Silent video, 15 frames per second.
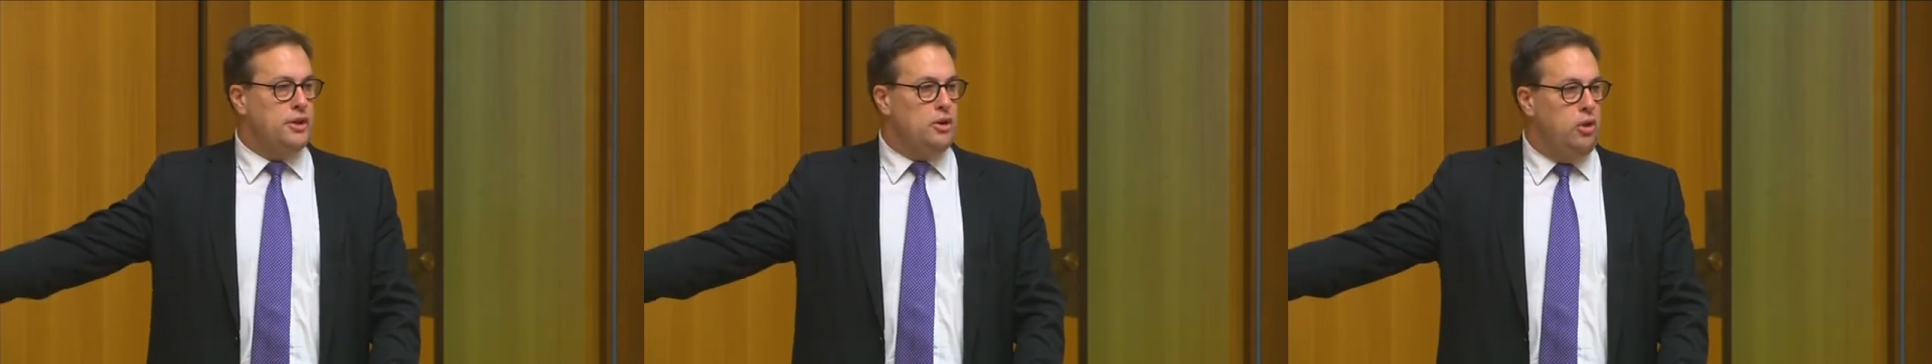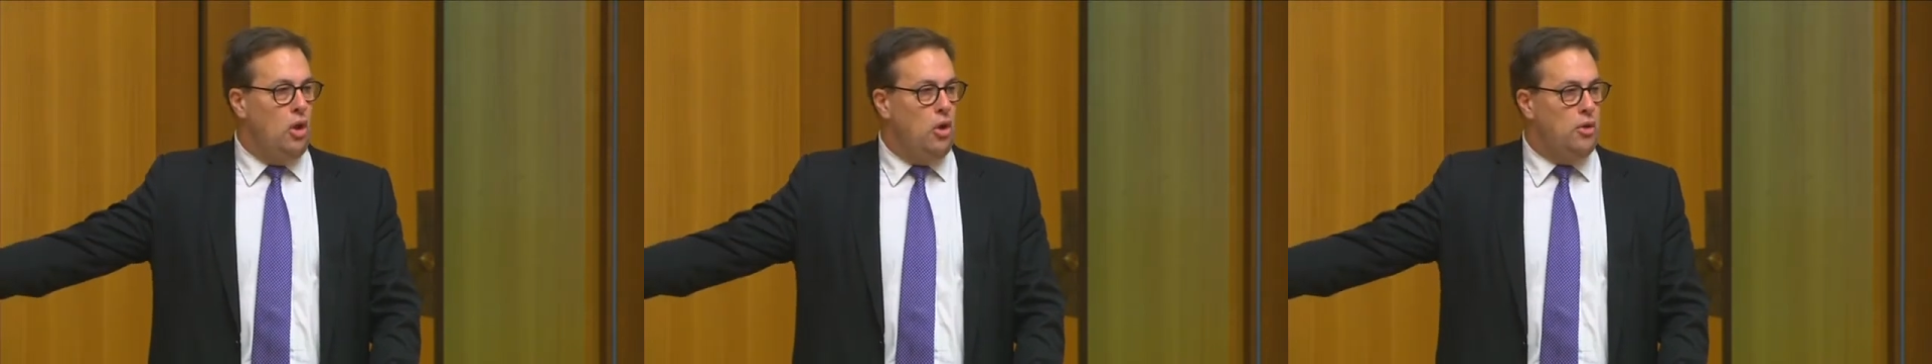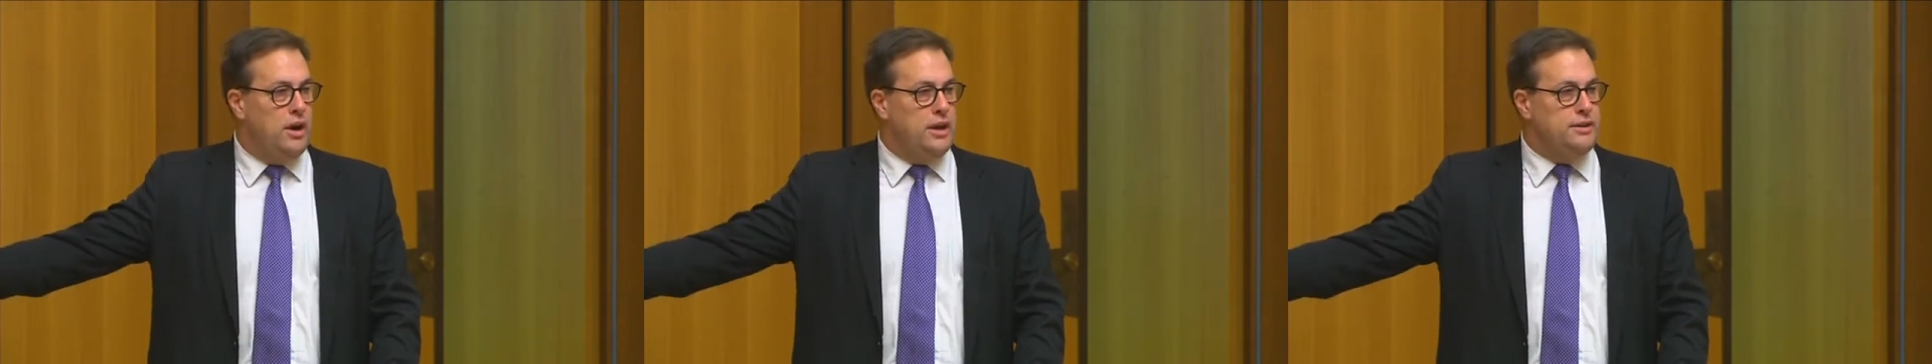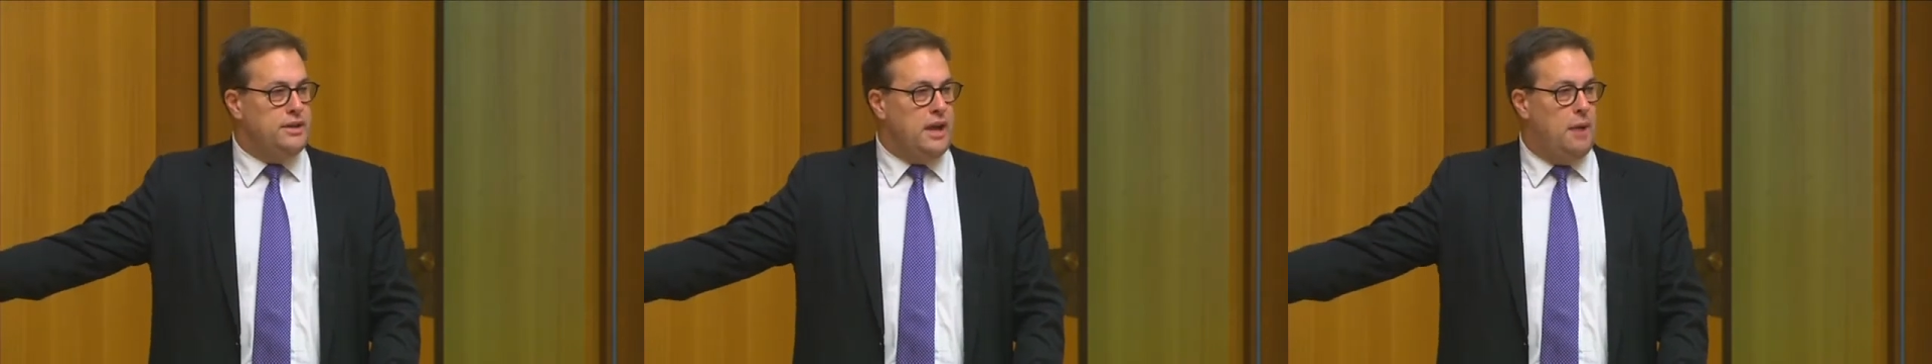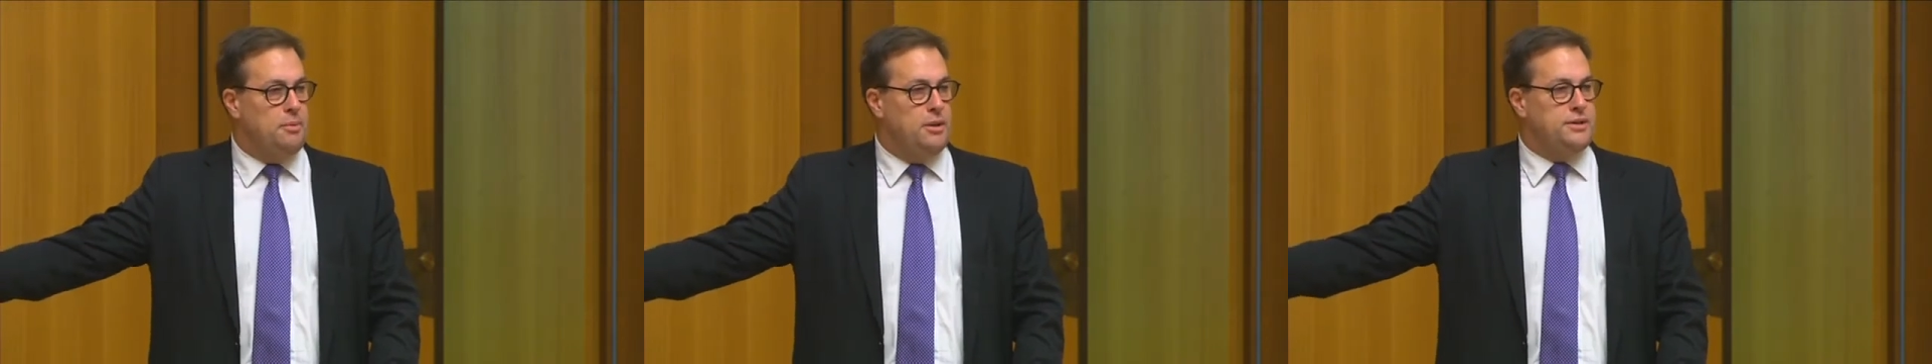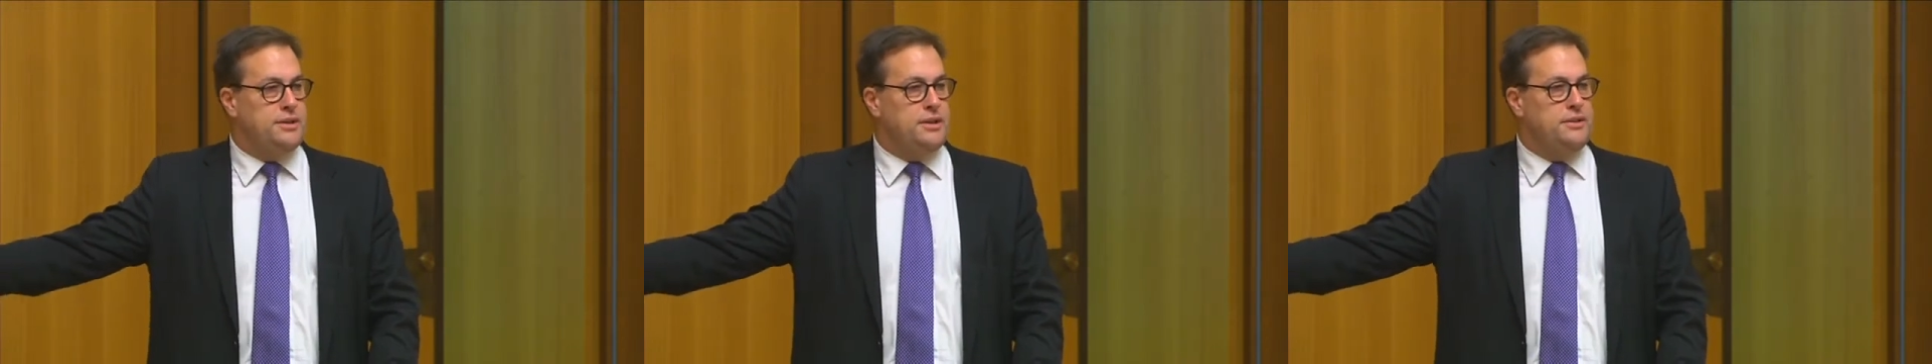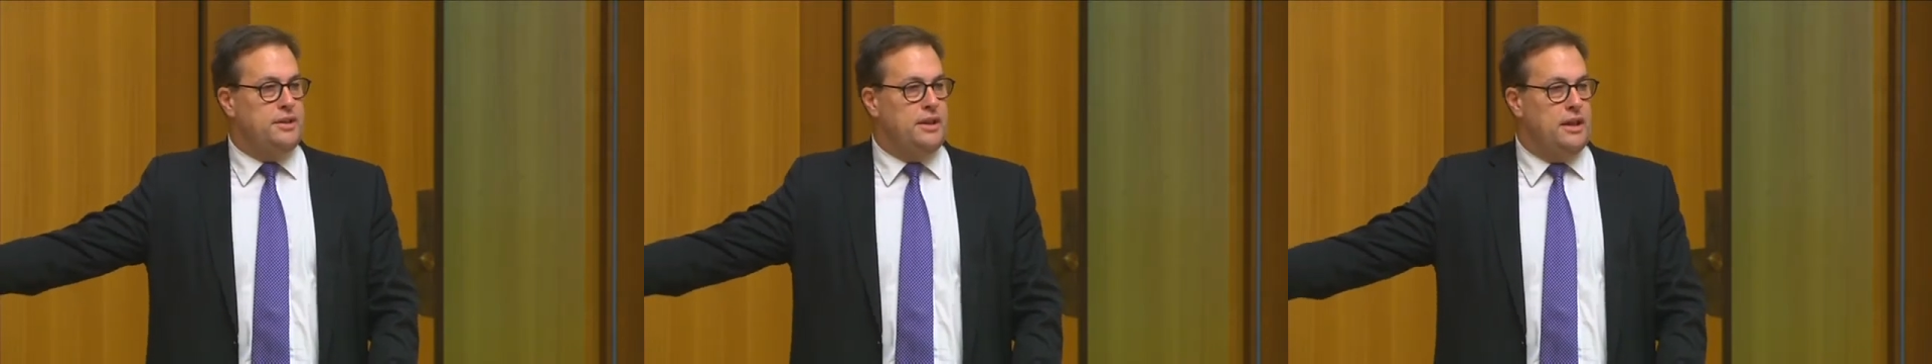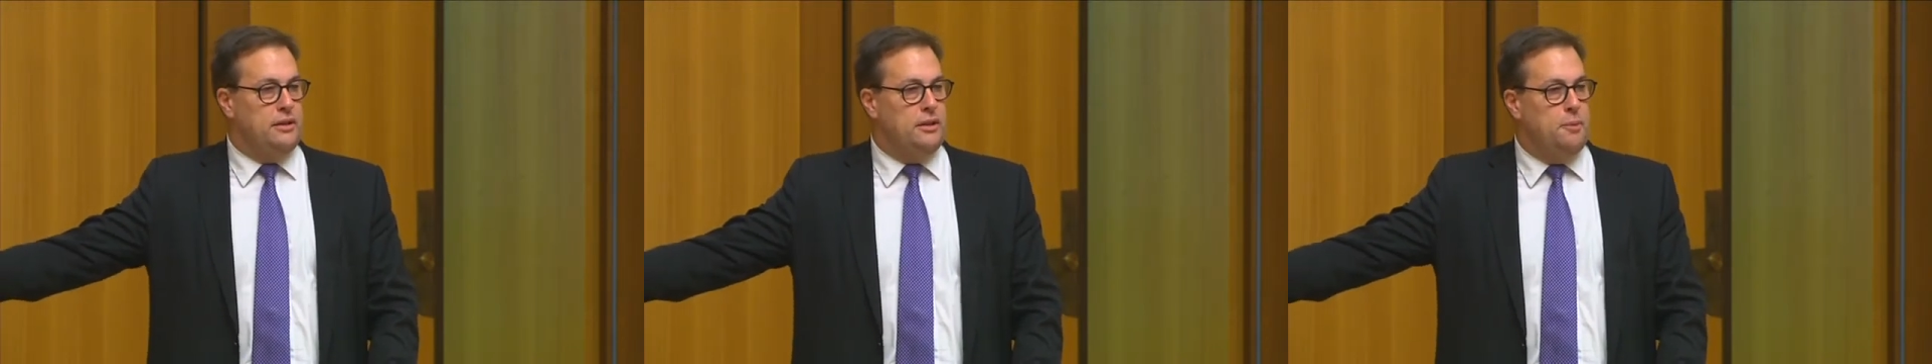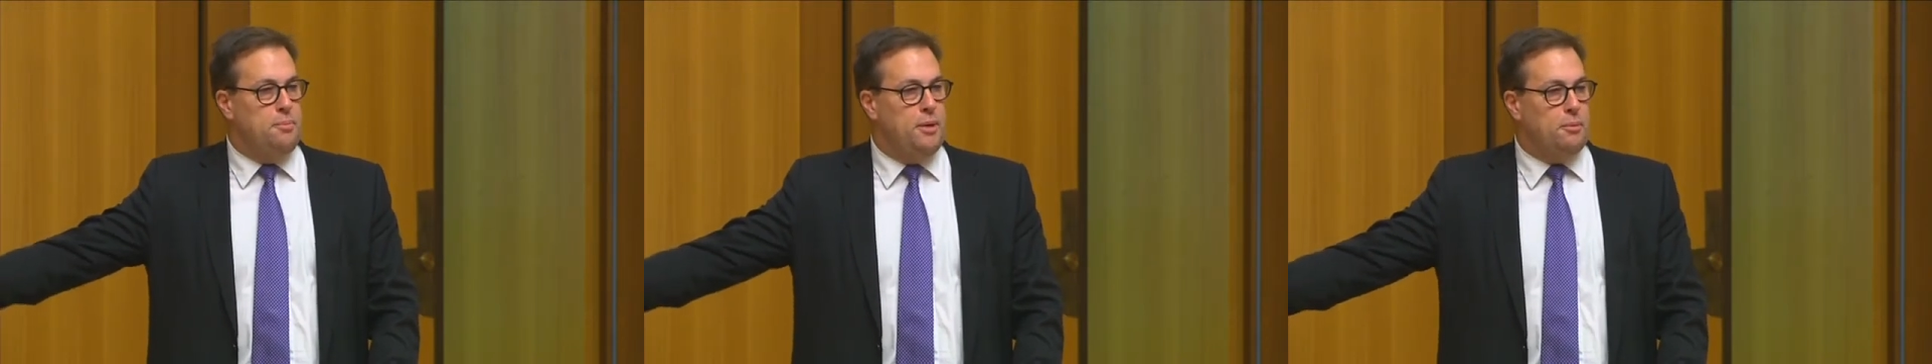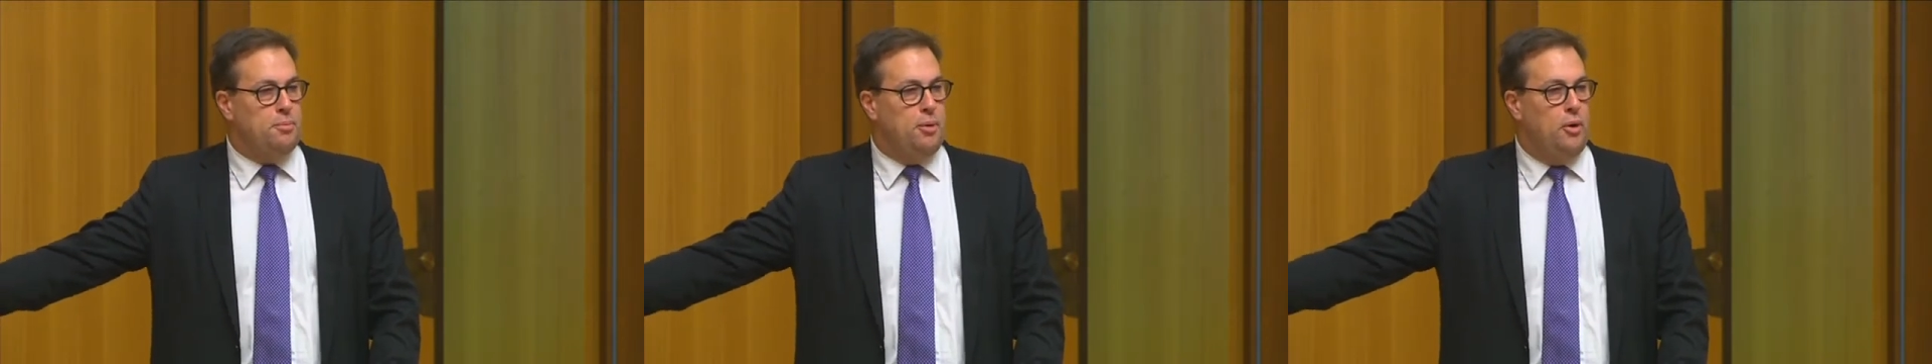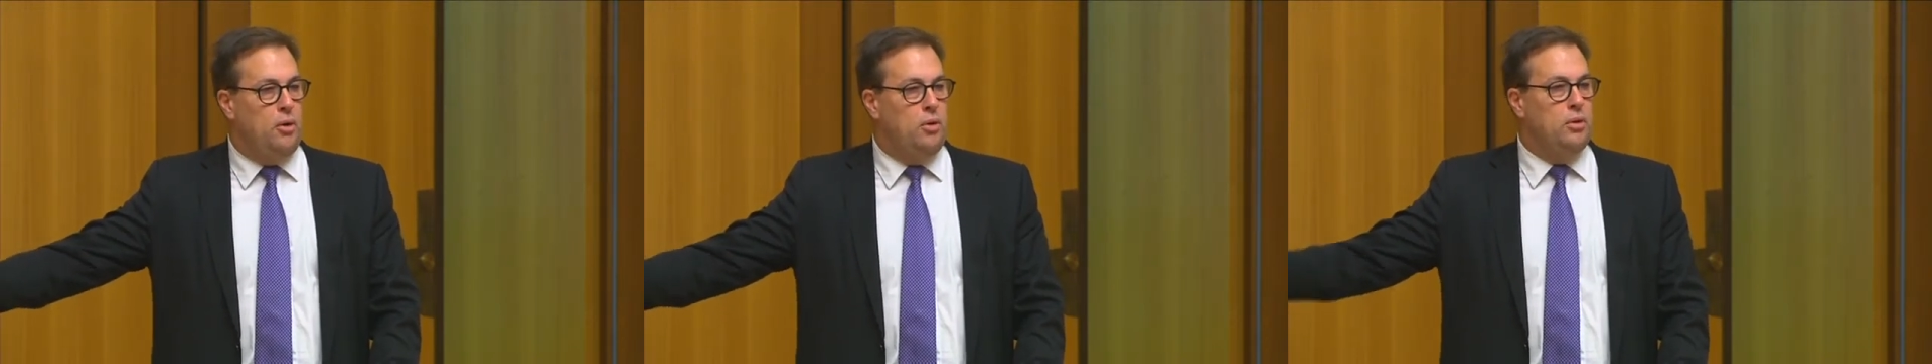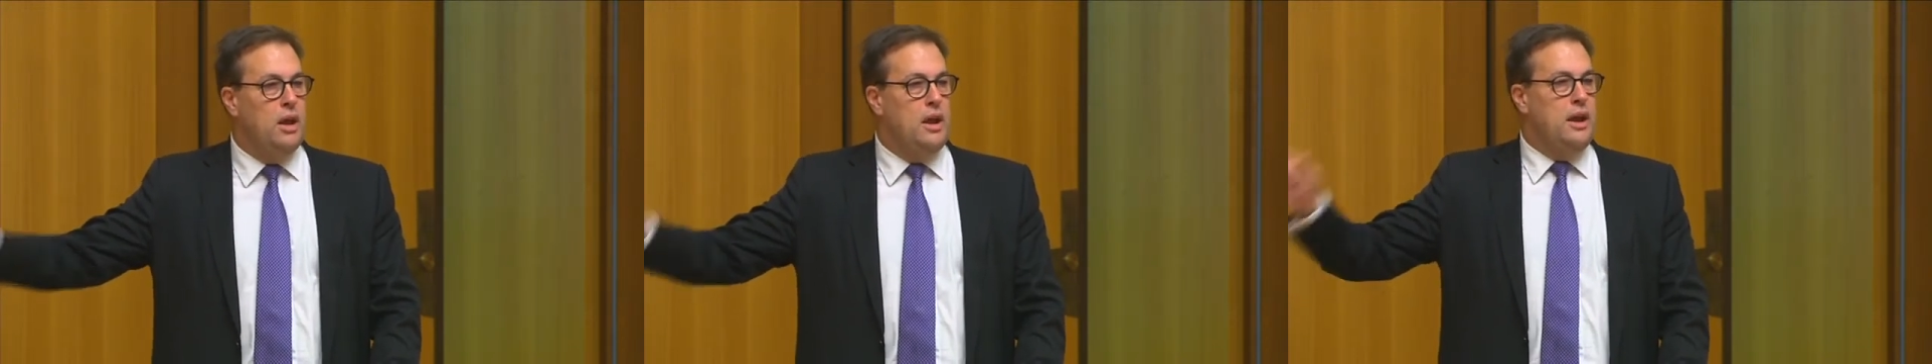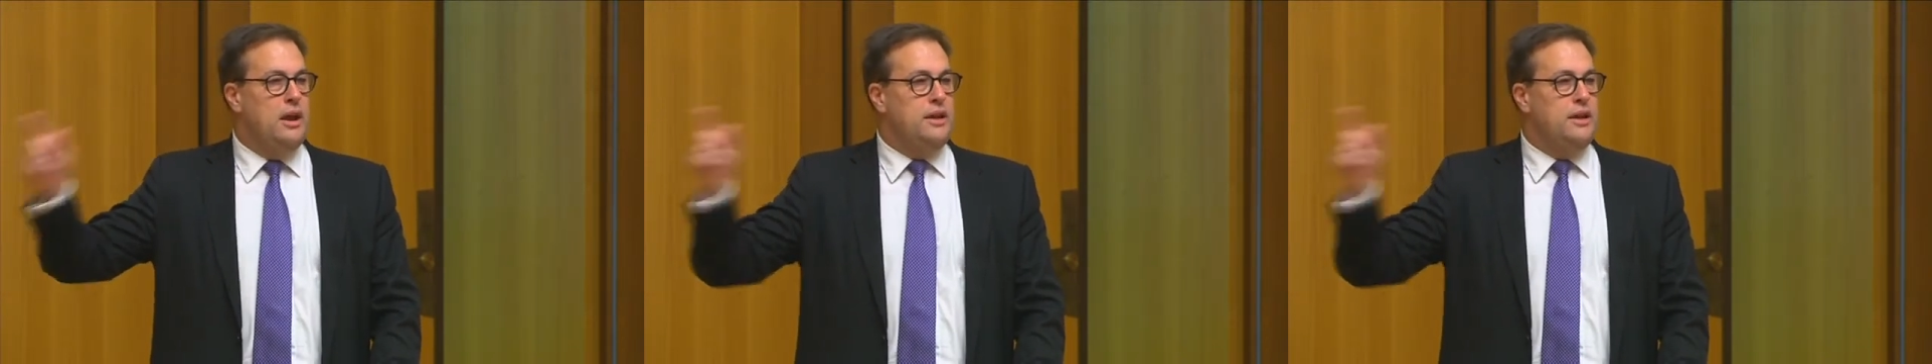chlorine tablets into the Olympic pool